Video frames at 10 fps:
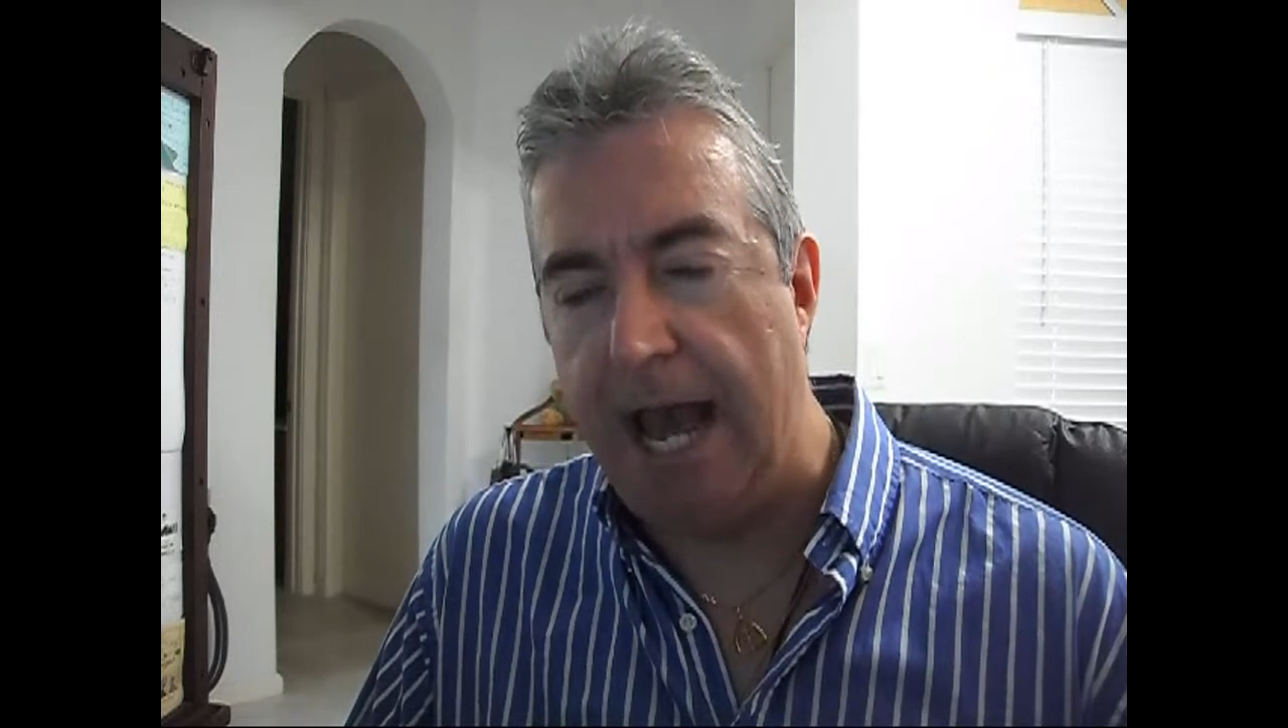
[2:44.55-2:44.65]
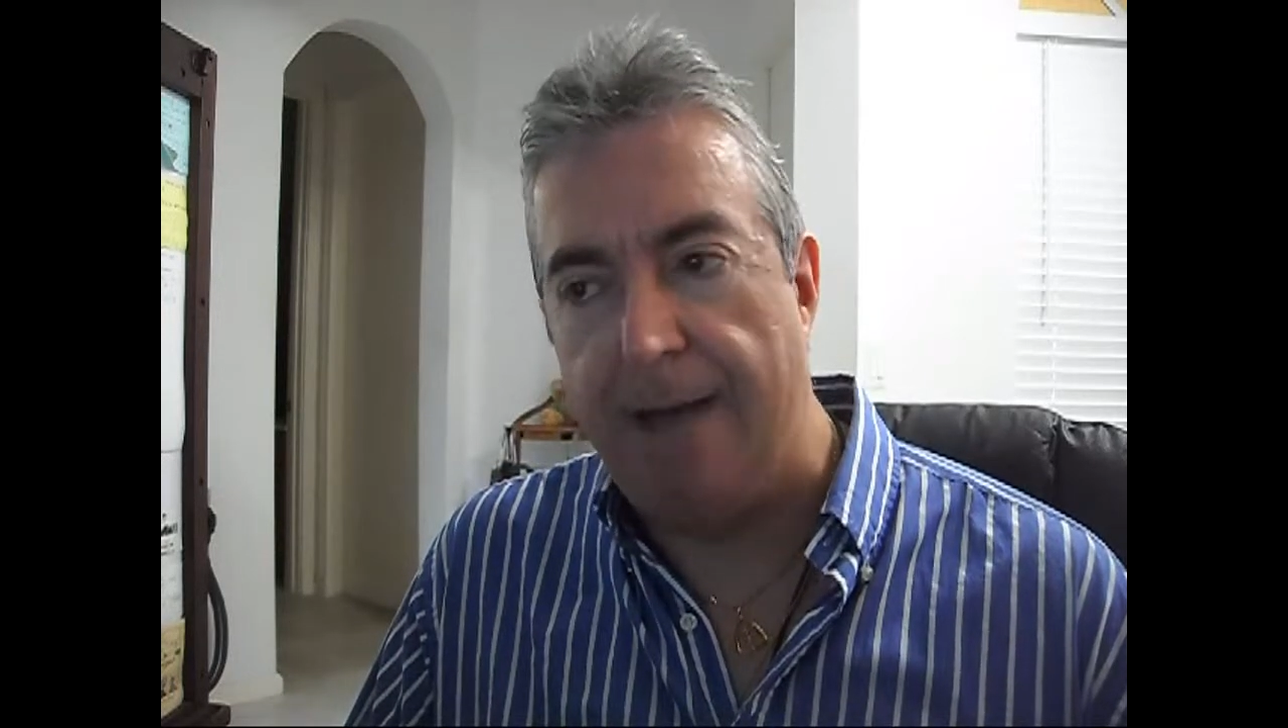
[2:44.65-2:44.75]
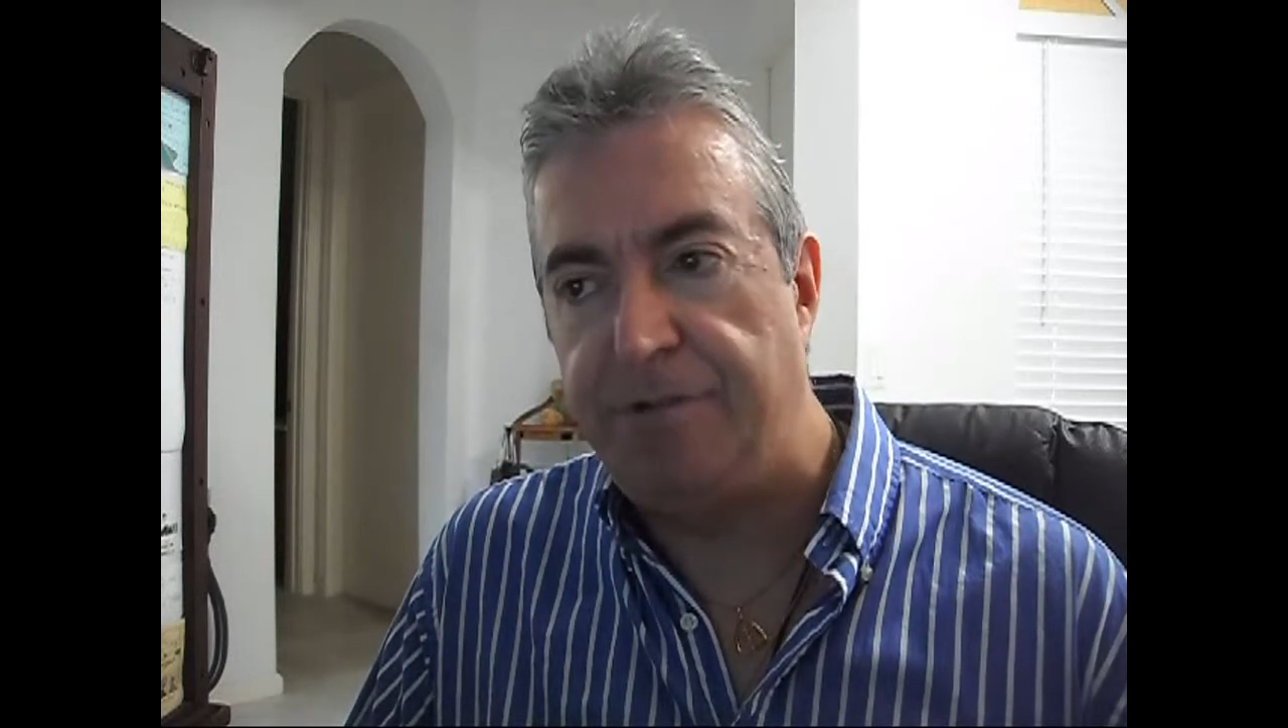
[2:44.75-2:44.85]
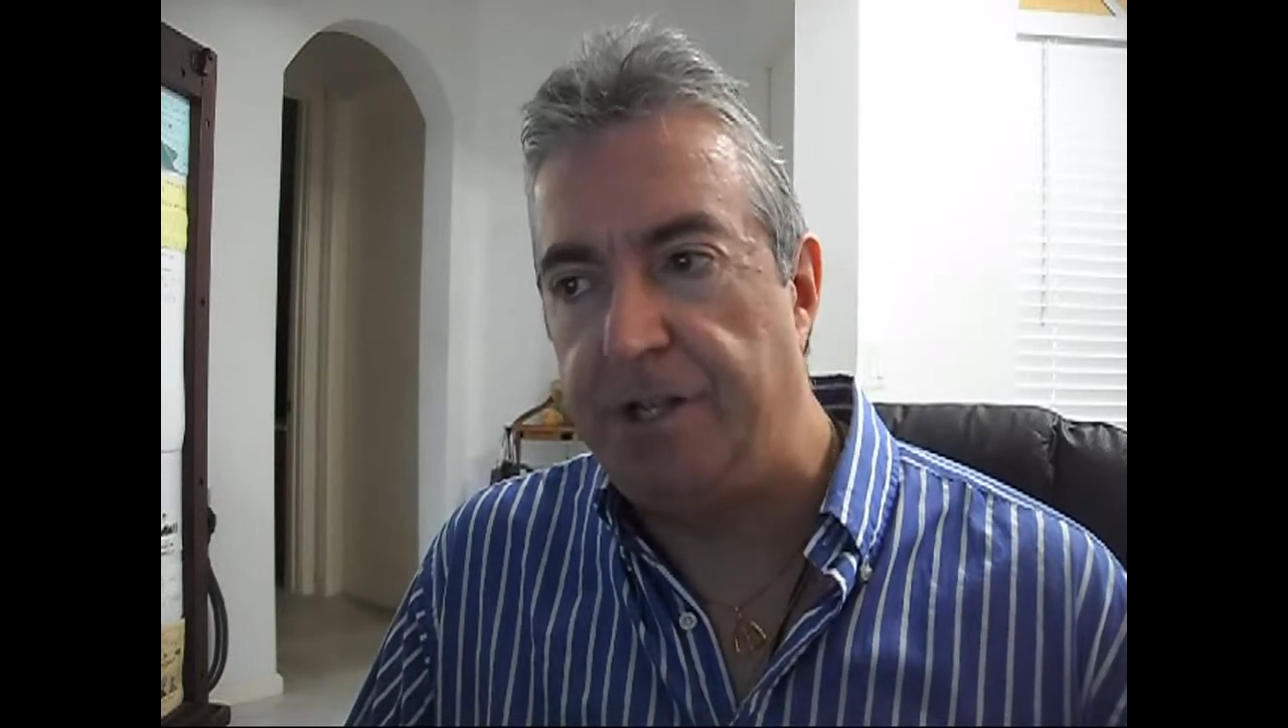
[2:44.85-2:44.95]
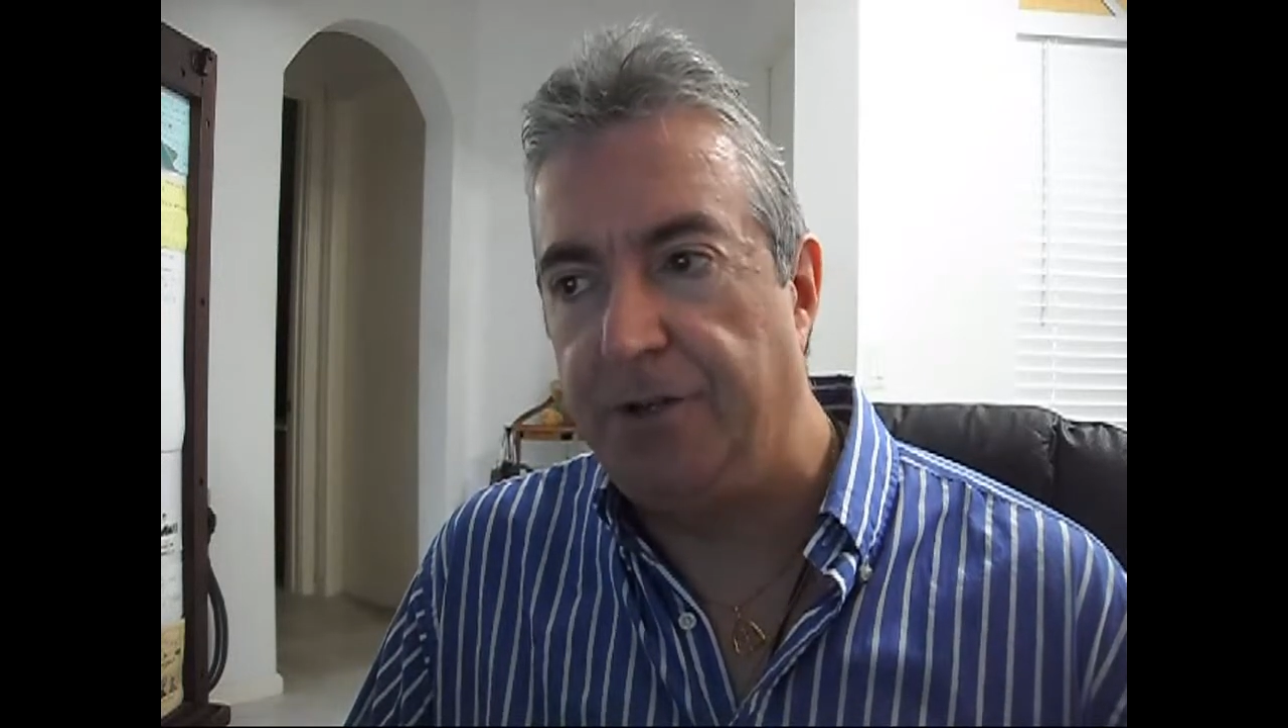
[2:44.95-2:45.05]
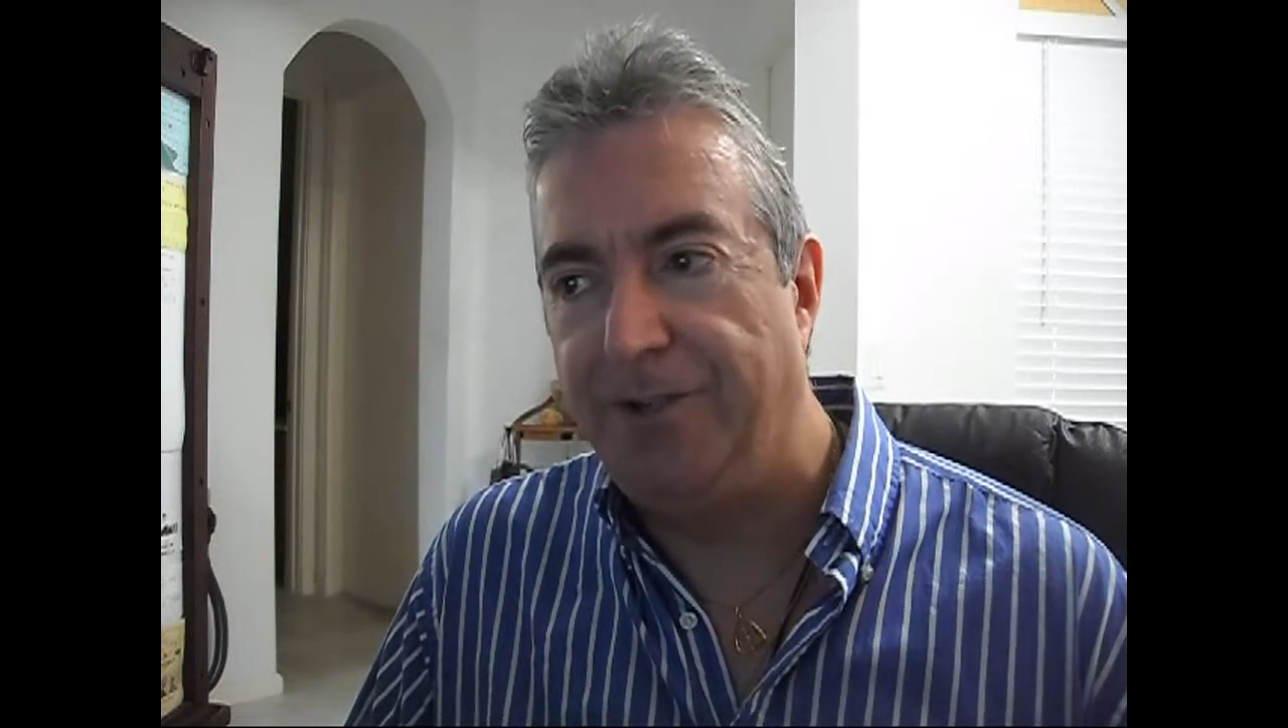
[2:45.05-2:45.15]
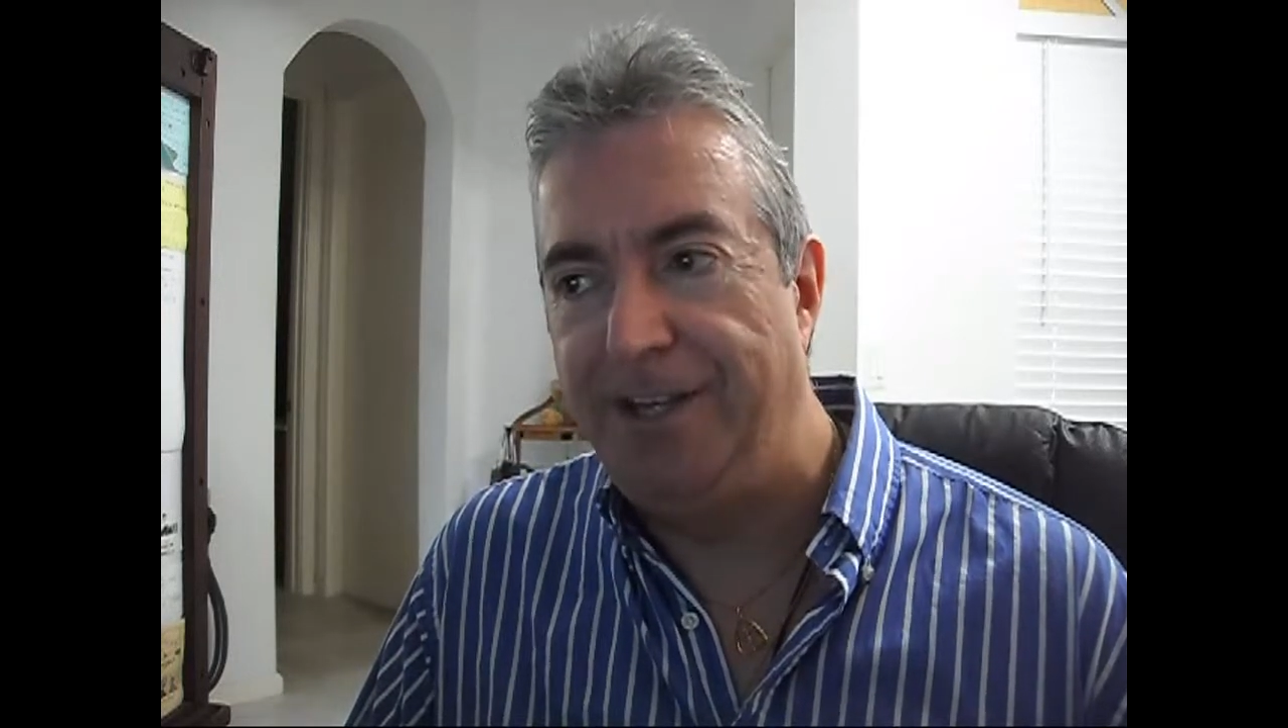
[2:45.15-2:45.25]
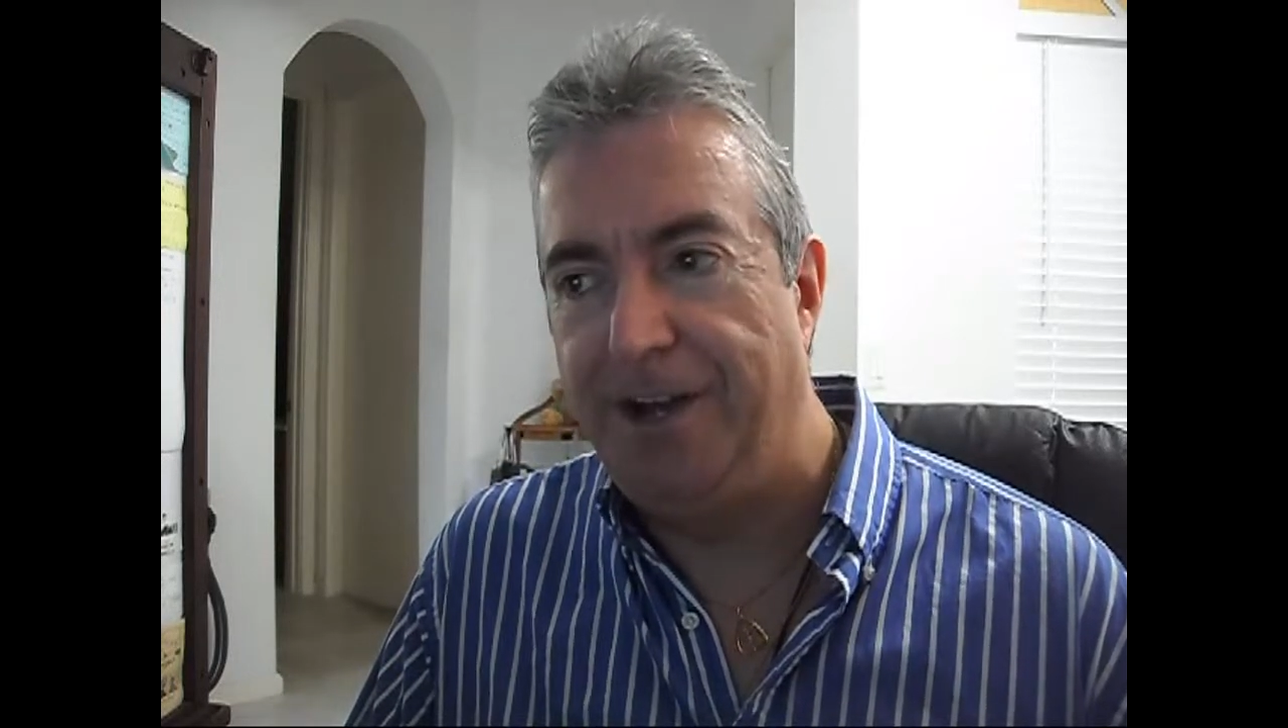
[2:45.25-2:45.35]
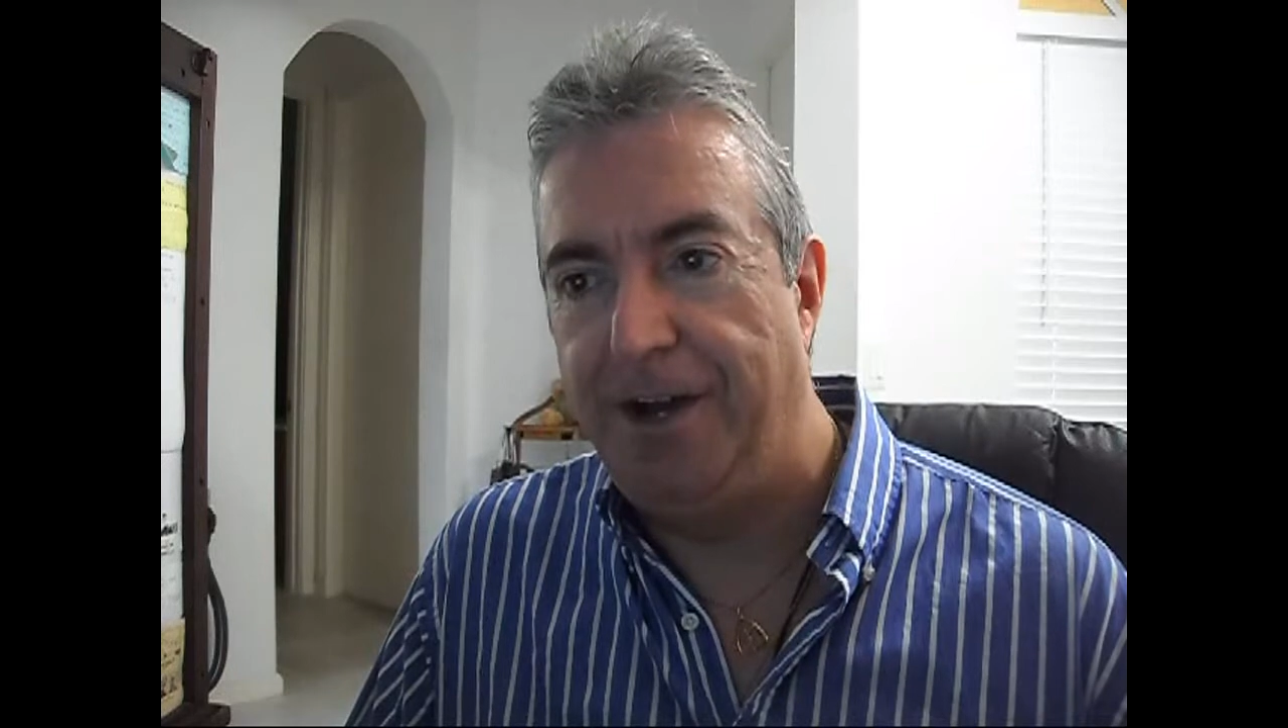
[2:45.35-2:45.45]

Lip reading: absolutely,